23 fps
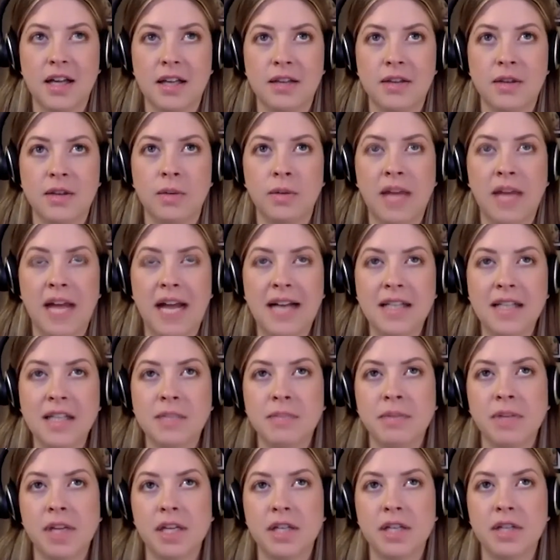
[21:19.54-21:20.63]
the
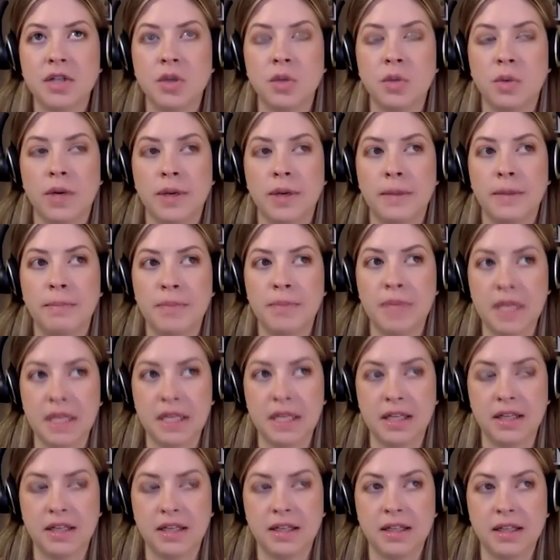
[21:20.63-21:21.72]
last place you want to
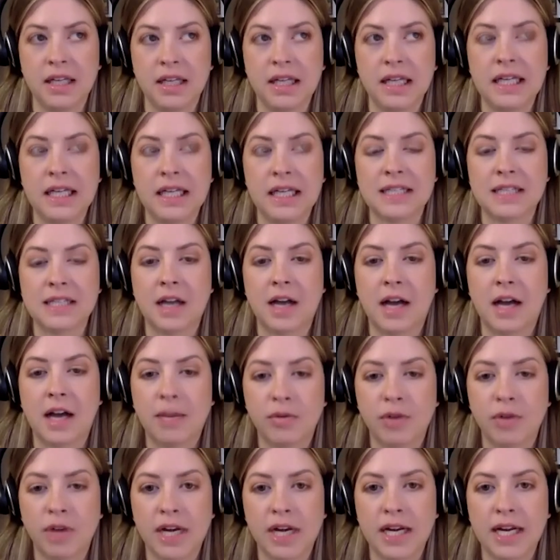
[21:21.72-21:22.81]
be is
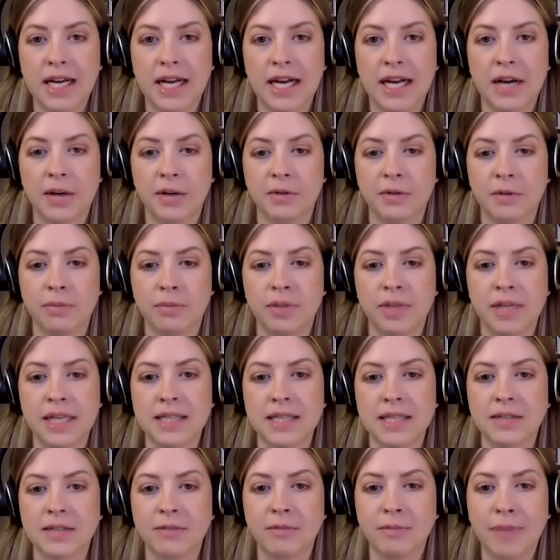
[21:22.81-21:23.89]
operating out of a
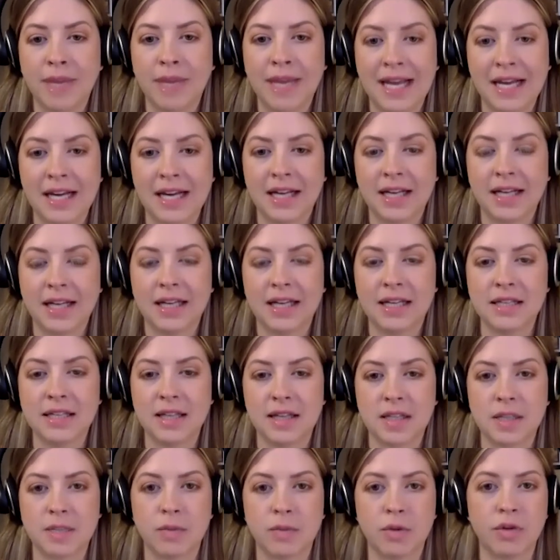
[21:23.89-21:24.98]
place of panic and
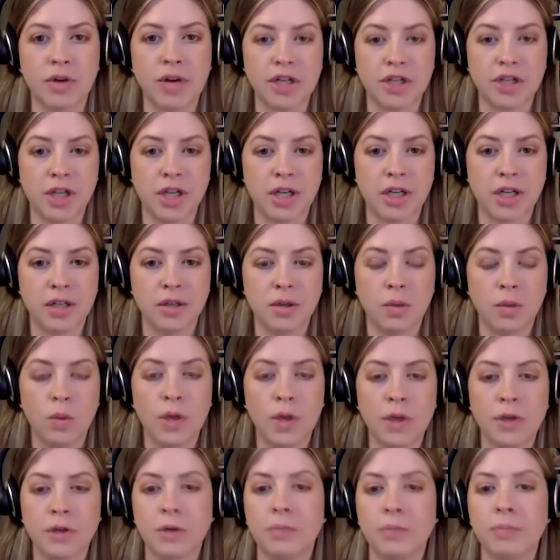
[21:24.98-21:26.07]
desperation
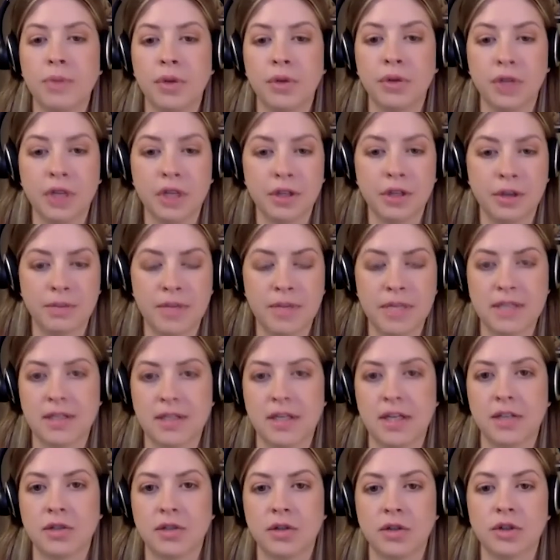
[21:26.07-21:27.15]
when you're building your
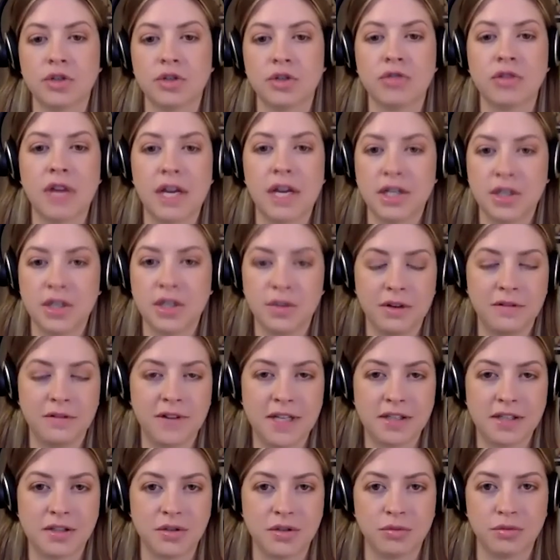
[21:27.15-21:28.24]
business or trying to
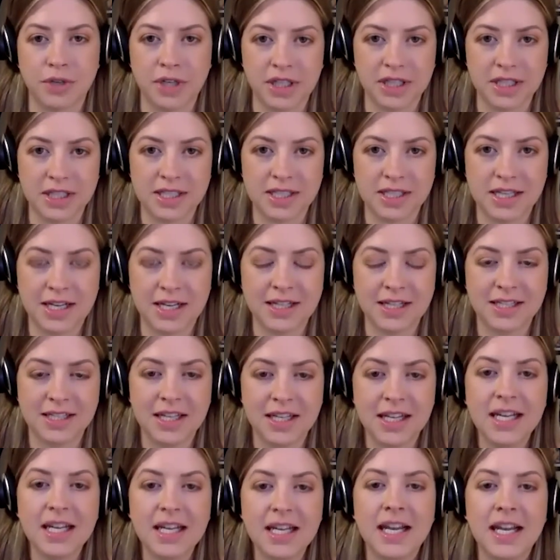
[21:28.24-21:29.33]
invest in real estate.
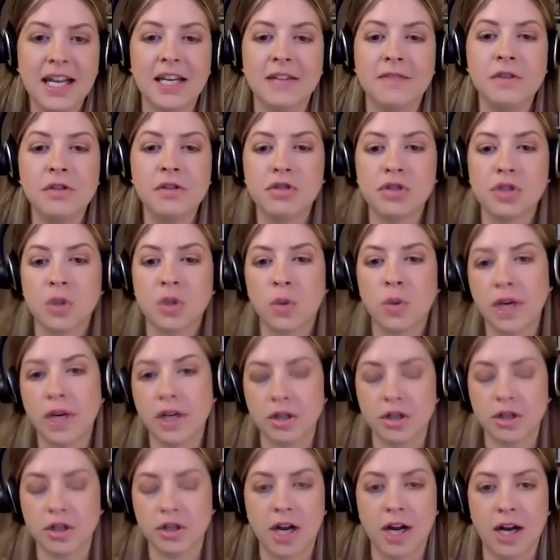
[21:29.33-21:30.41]
And if you just quit
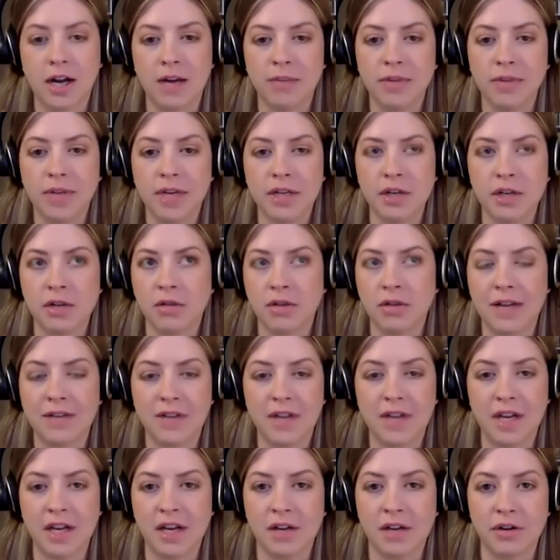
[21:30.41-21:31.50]
your job and you don't have
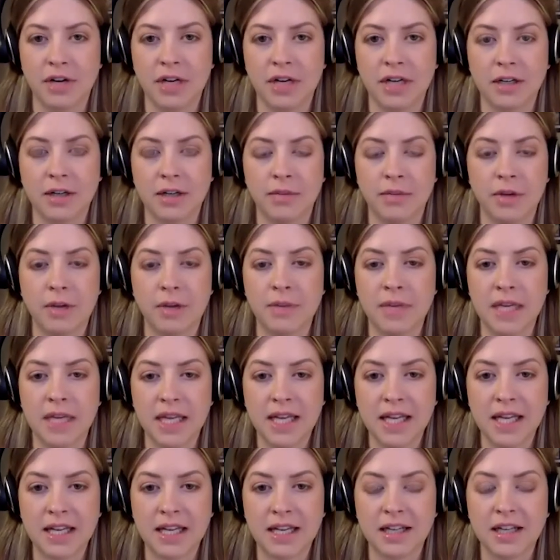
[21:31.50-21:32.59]
any other income coming
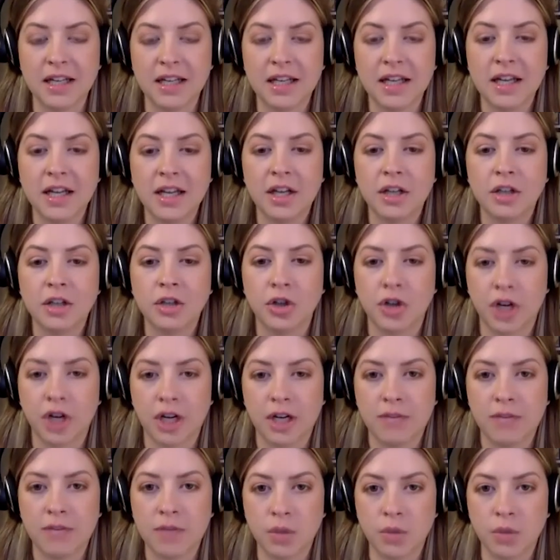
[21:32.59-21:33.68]
in, you're going
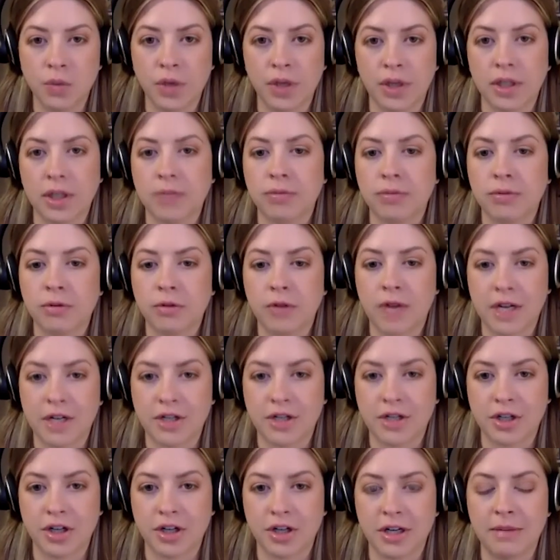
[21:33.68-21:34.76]
to be really
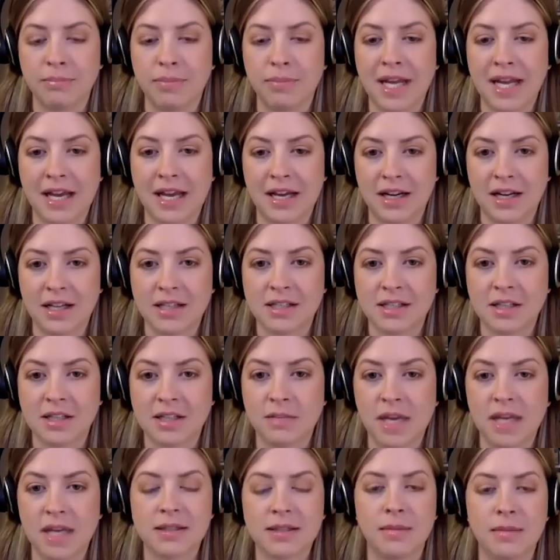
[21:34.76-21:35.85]
pressured and panicked to
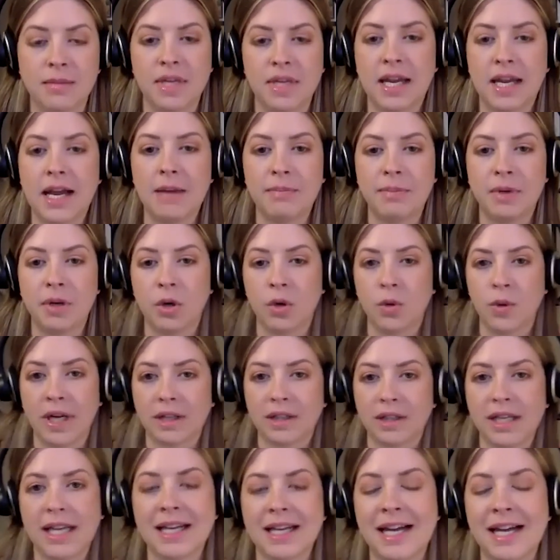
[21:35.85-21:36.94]
make something happen
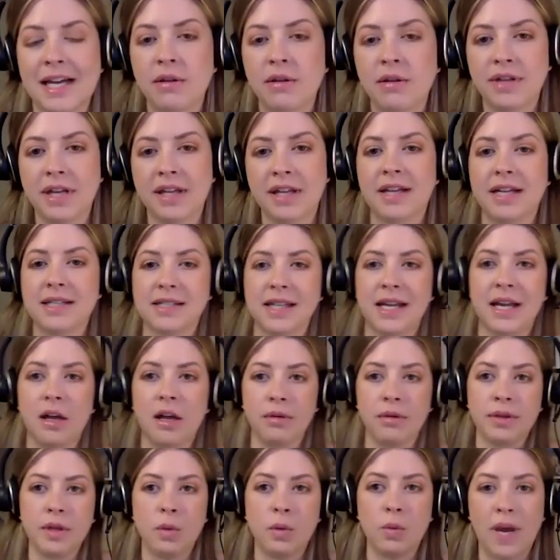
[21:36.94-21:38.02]
quickly. And I don't think that's a
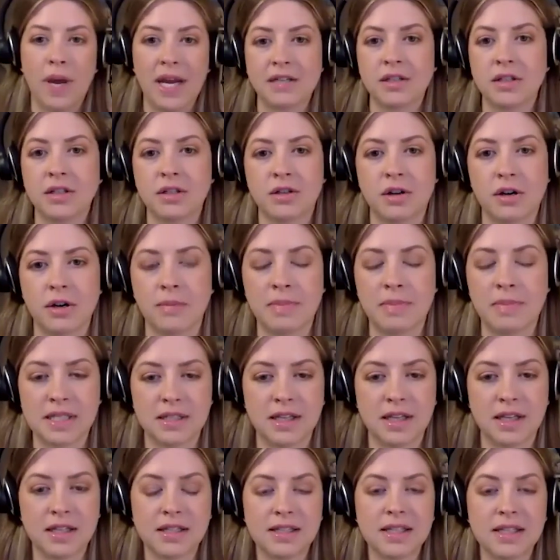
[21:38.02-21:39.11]
healthy way to start a
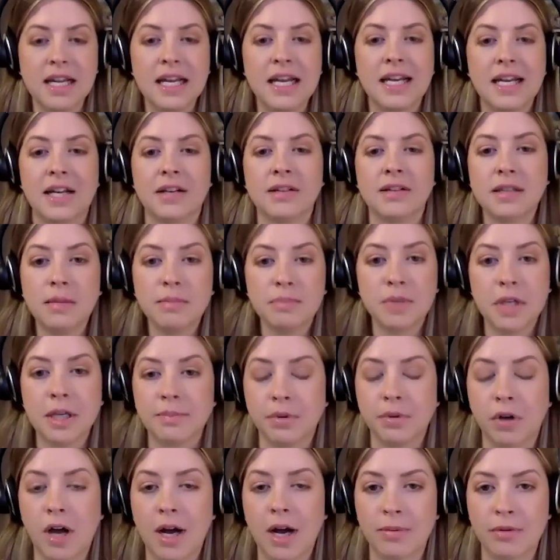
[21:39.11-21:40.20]
business. Now, some
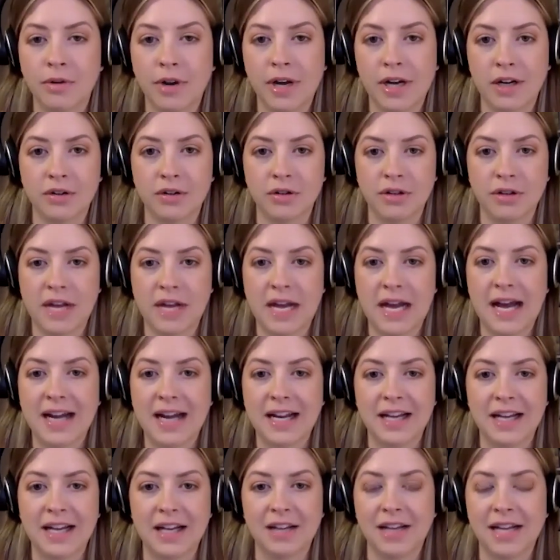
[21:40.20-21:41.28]
people operate under
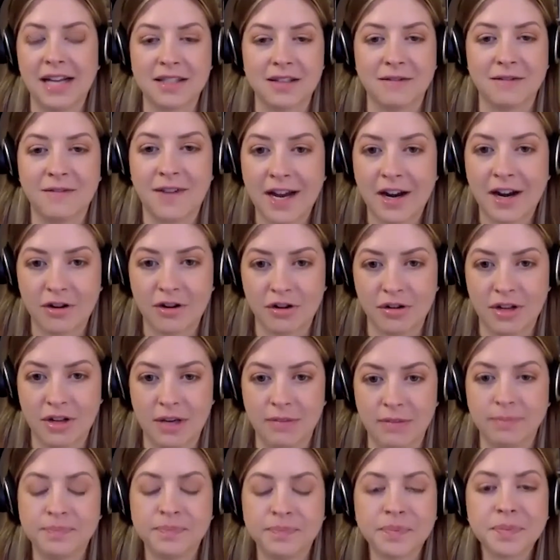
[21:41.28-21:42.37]
that and it lights a fire under
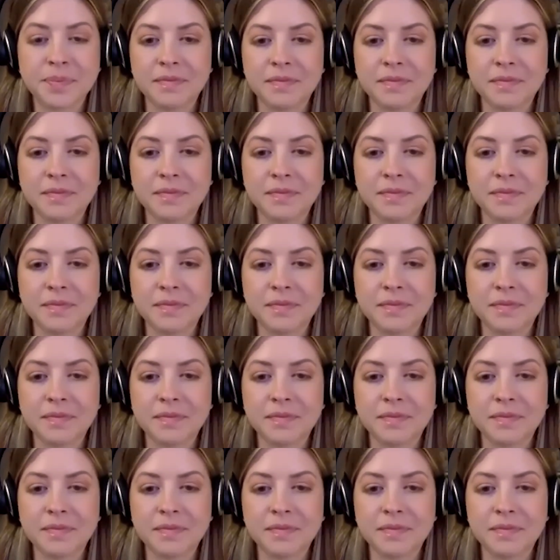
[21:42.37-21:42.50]
them